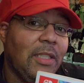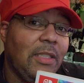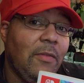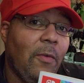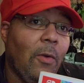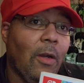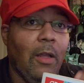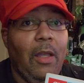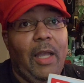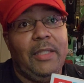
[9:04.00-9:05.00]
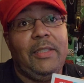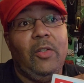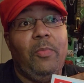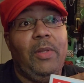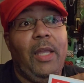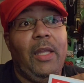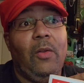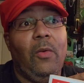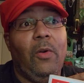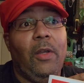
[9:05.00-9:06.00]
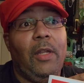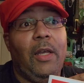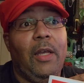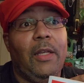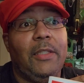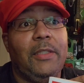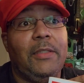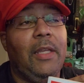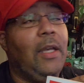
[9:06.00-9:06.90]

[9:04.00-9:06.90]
64. I still play it on, the